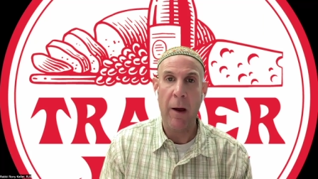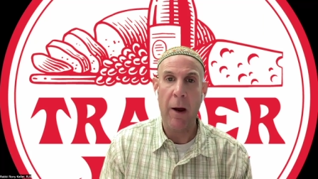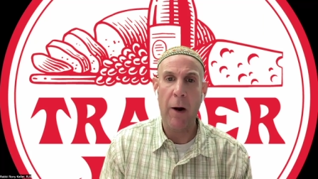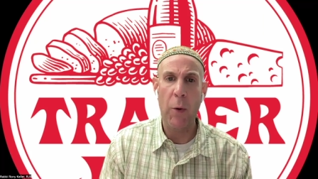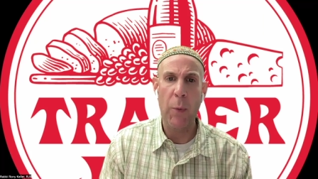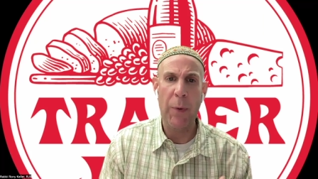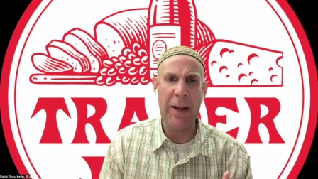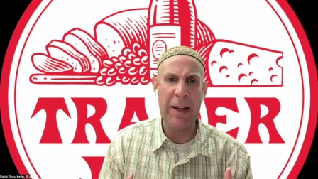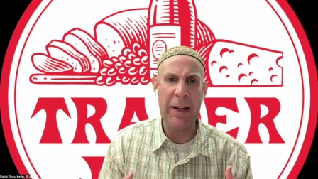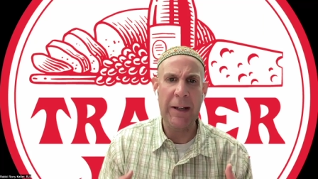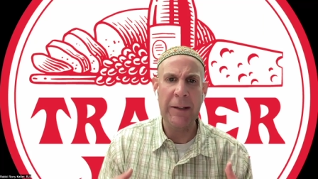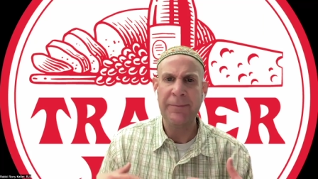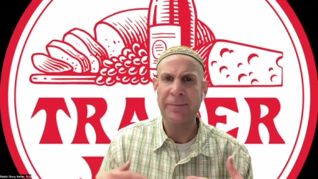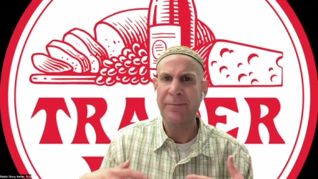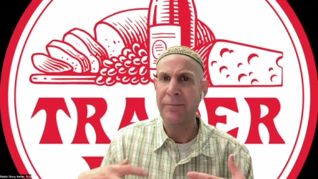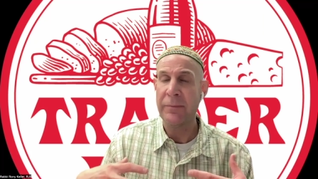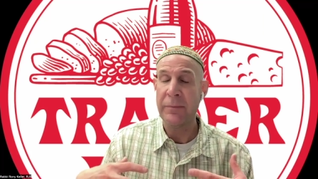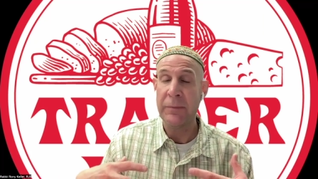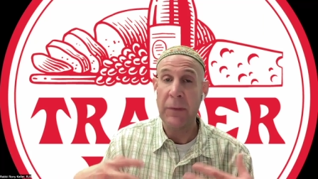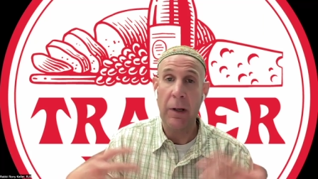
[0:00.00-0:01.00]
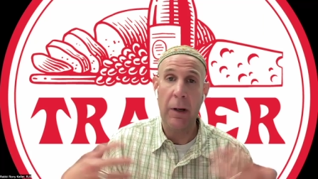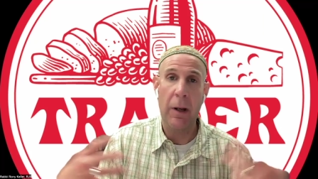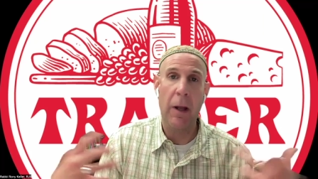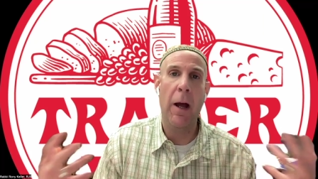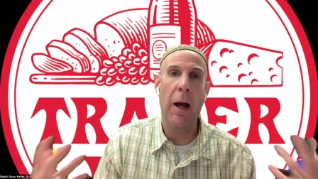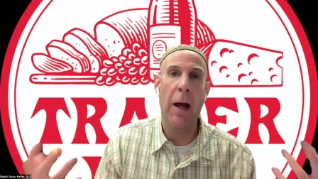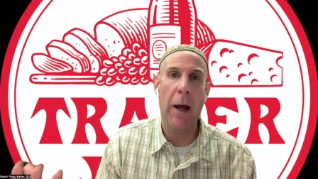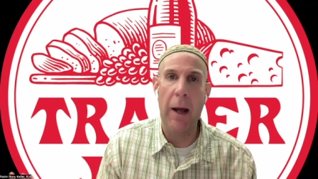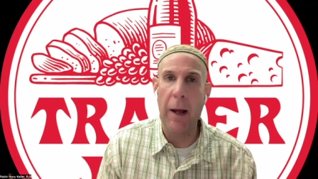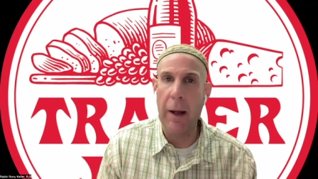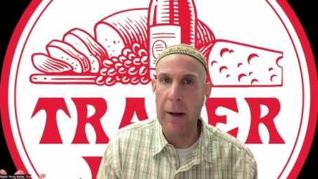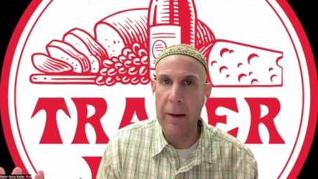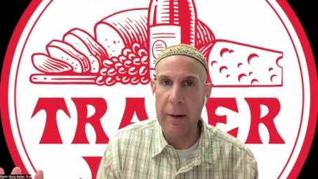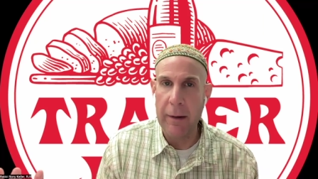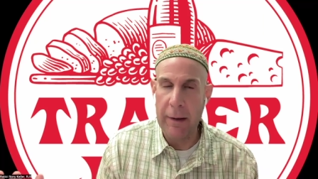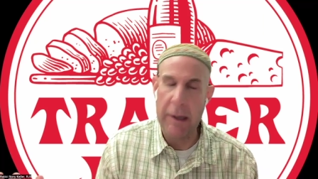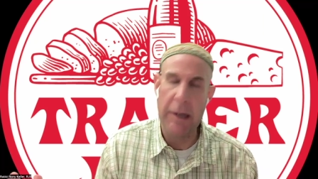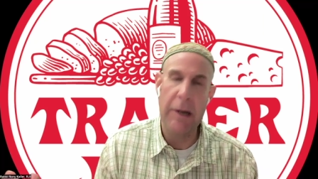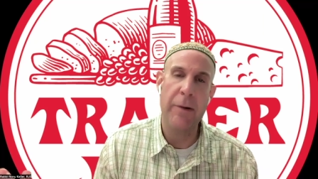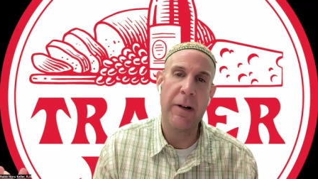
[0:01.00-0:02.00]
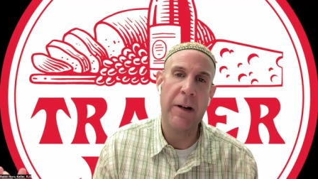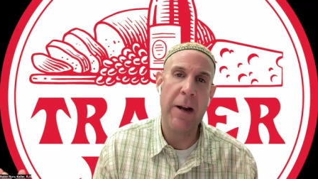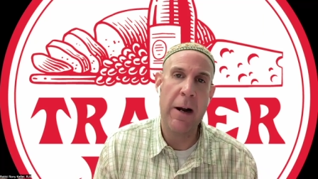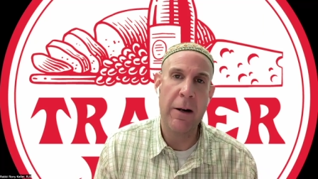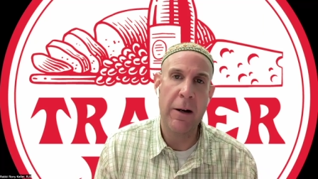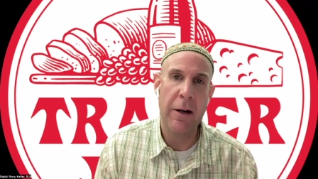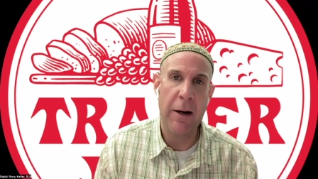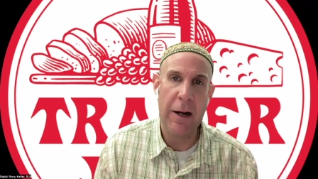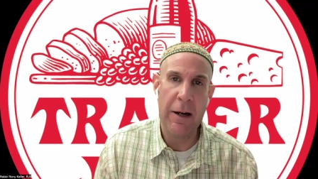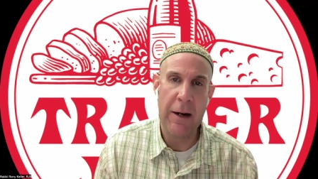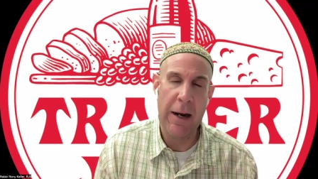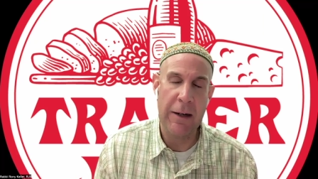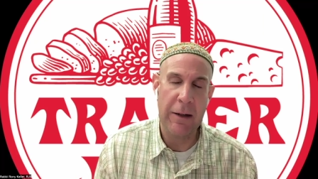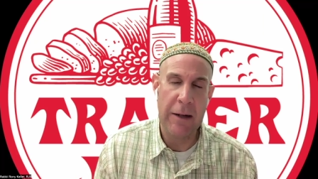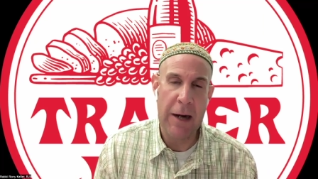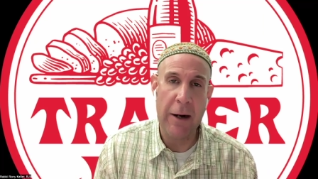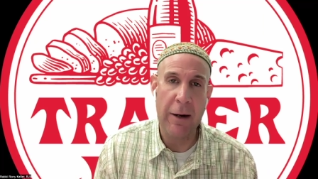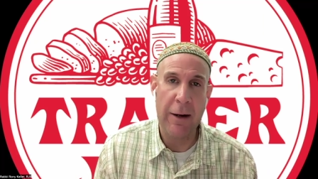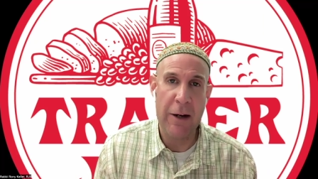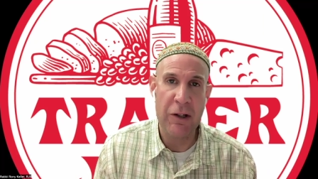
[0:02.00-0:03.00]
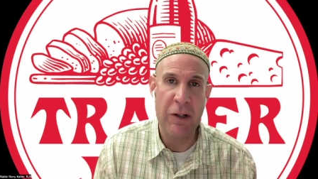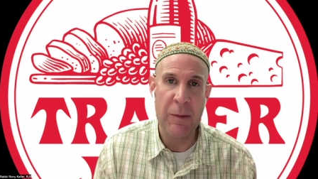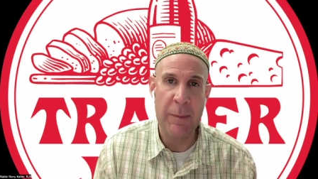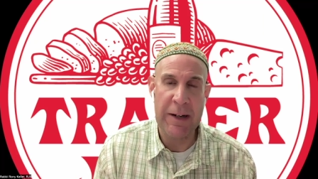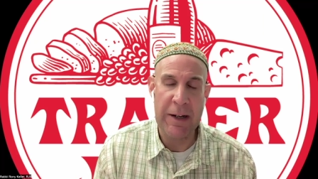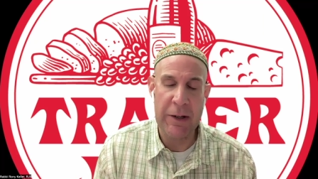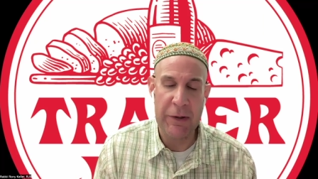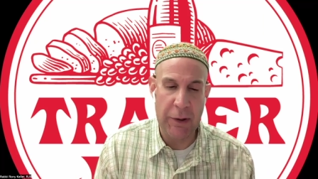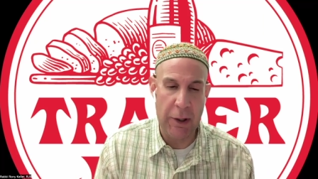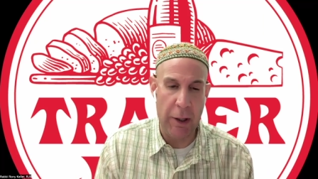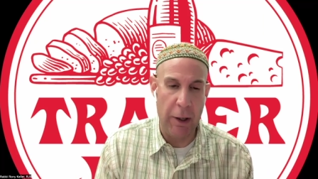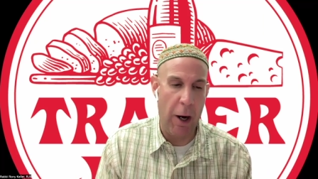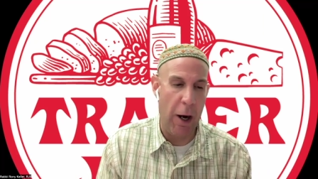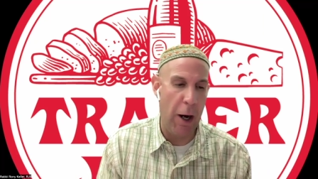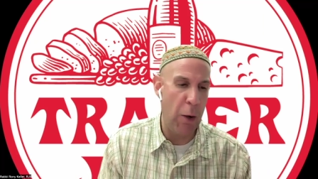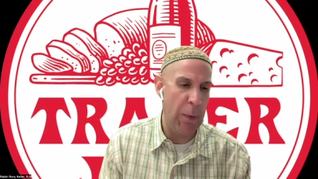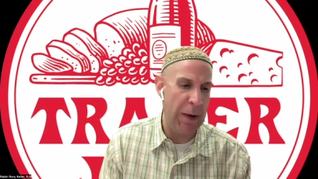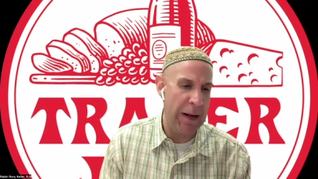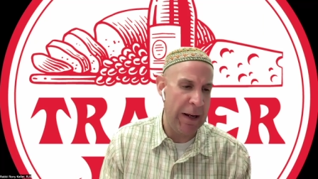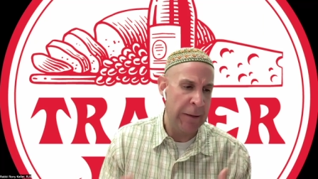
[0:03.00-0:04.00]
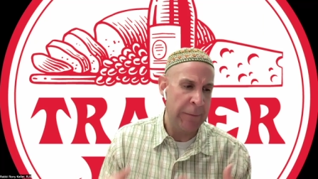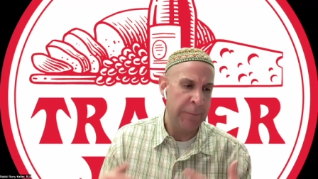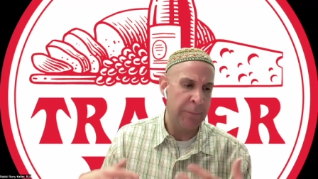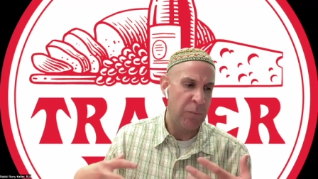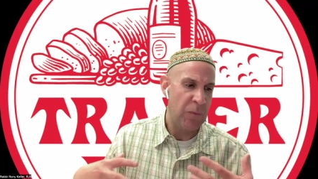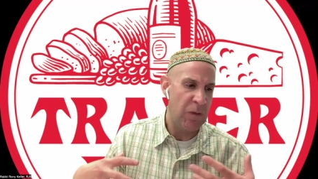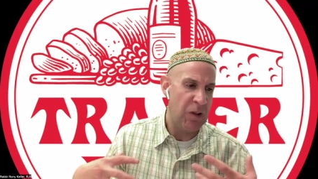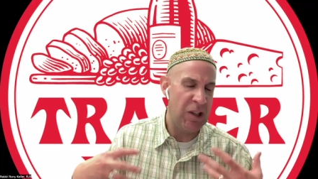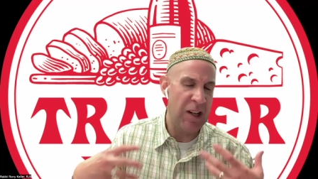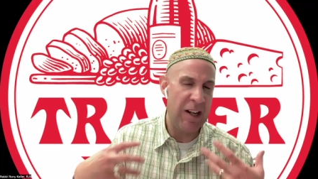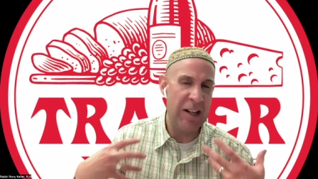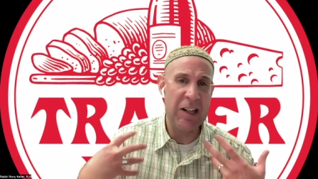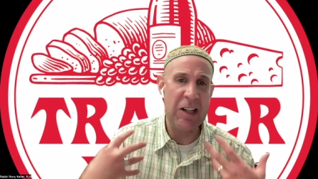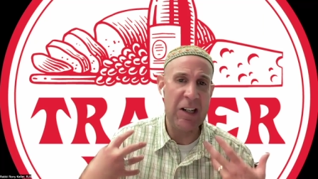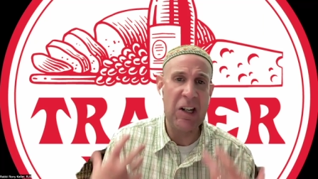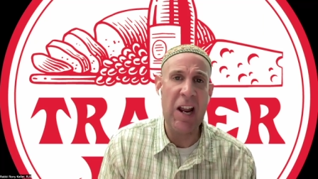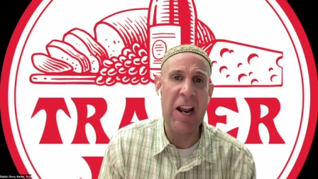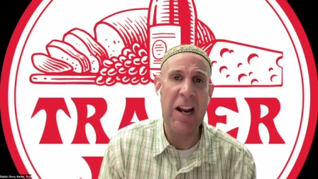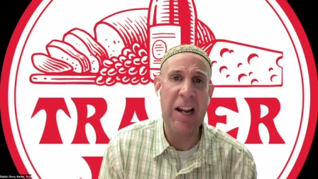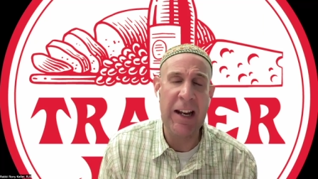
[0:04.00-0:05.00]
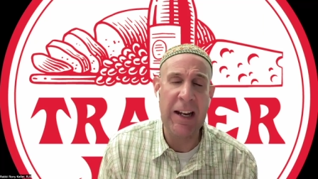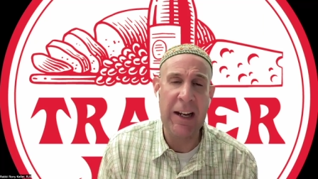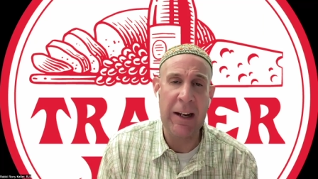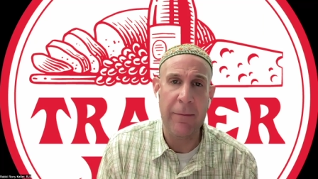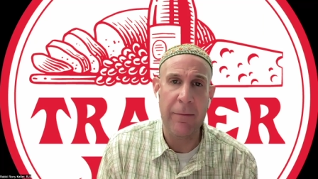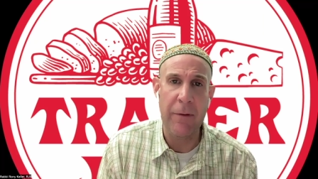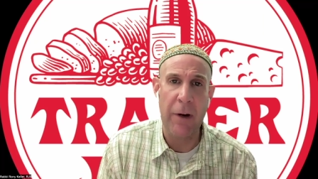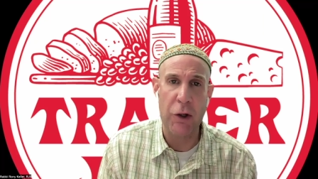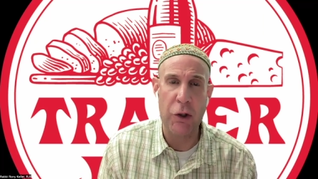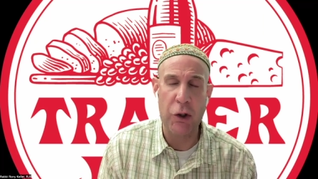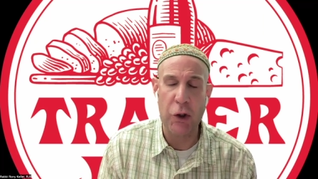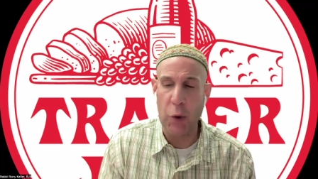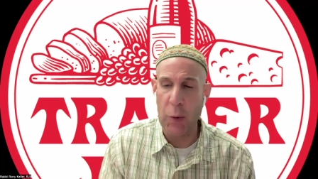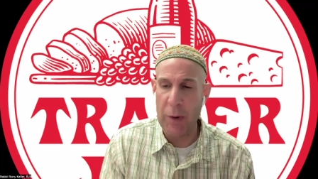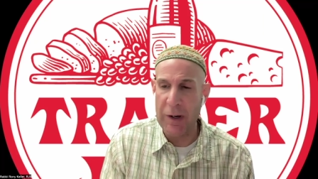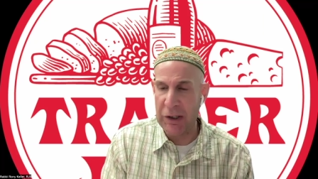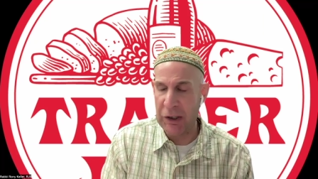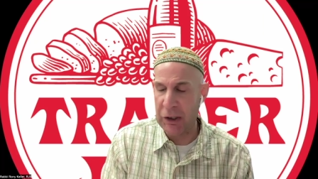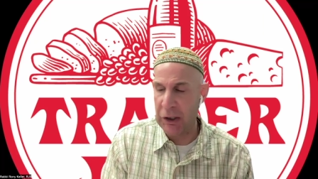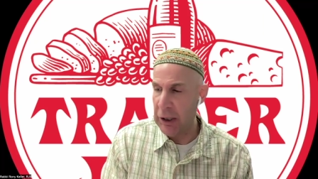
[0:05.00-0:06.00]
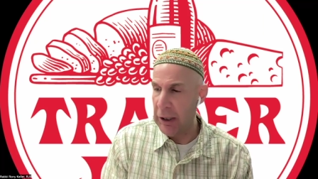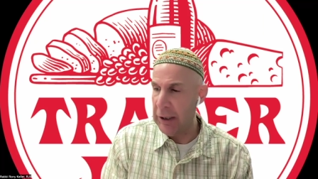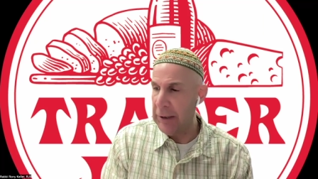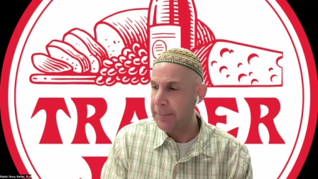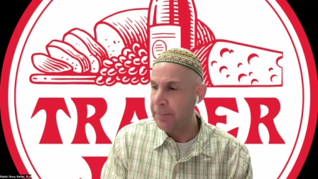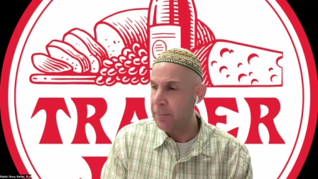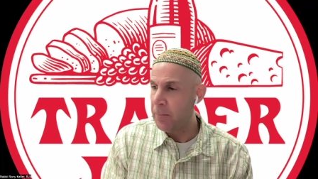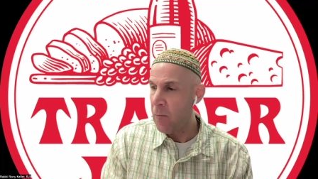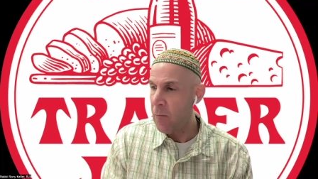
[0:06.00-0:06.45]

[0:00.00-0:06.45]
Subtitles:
Are we here a congregation but Israel? Are we dedicating our choice